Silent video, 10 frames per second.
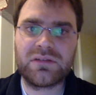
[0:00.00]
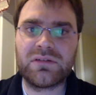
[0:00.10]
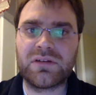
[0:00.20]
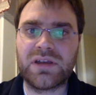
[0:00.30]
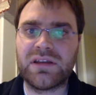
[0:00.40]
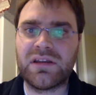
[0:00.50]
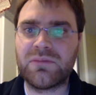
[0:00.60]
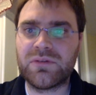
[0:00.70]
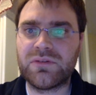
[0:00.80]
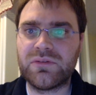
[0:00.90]
Okay,
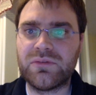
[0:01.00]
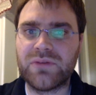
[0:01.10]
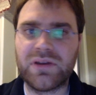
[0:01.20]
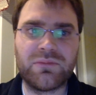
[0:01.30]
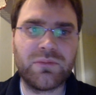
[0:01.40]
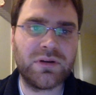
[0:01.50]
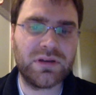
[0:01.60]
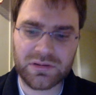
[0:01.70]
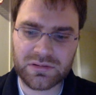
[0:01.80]
91251,